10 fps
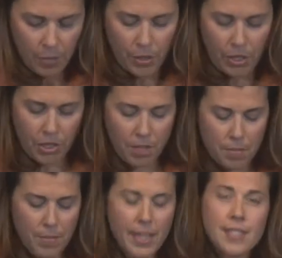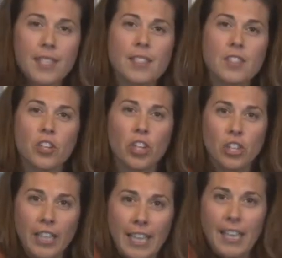But you're going to mix this
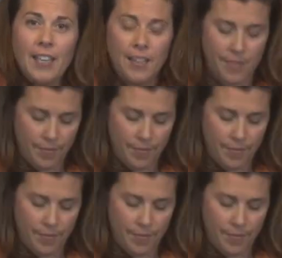thoroughly